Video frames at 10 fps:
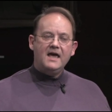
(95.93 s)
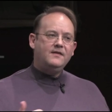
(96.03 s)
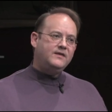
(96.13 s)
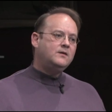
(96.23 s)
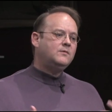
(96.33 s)

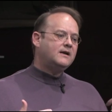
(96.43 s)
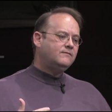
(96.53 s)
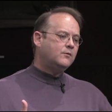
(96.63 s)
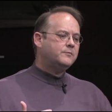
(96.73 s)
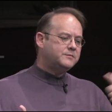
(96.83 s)
And then when I
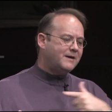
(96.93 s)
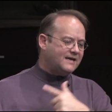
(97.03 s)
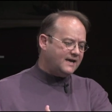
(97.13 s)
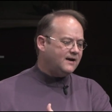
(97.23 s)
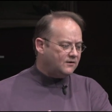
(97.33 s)
formed
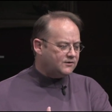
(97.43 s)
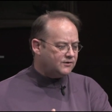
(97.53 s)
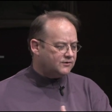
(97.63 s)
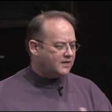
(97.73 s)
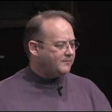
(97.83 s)
my
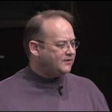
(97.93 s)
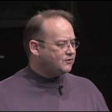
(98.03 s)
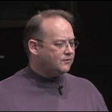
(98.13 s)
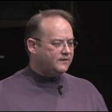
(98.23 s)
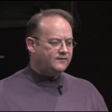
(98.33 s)
characters, I made
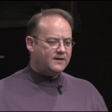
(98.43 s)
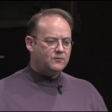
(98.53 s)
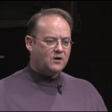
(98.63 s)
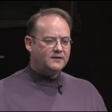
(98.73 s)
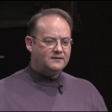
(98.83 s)
sure that they
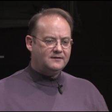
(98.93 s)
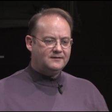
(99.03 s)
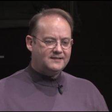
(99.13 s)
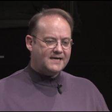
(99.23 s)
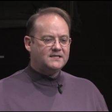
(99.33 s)
were all
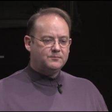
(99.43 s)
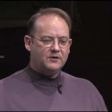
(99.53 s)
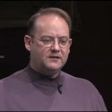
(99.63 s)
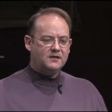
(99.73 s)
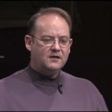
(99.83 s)

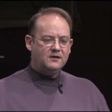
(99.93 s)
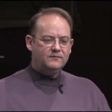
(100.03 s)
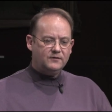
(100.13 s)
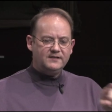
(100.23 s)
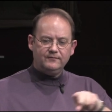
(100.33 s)
desperate
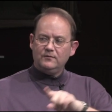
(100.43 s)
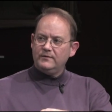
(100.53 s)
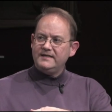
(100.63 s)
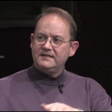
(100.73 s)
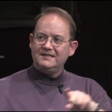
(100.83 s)
for different
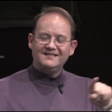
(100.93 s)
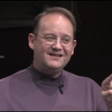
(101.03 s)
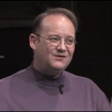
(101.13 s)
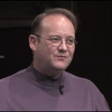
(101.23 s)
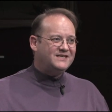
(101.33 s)
reasons.
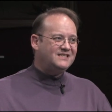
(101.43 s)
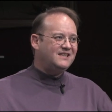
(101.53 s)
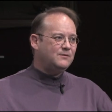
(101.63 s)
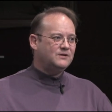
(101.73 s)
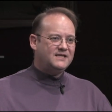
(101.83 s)
And the
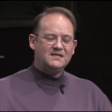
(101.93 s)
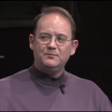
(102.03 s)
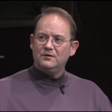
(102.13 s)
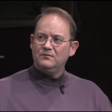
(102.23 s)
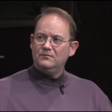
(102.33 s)
reason they were
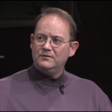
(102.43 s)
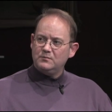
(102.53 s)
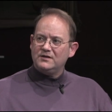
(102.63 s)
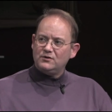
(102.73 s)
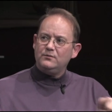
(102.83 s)
desperate
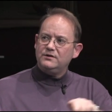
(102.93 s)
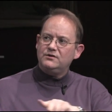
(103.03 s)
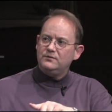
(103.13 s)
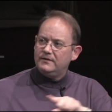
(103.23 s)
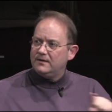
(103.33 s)
was what told
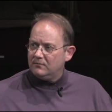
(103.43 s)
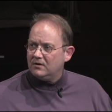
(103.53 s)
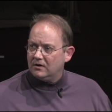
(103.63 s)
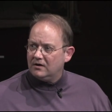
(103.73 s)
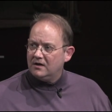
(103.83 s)
us who they
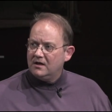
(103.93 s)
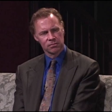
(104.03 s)
were.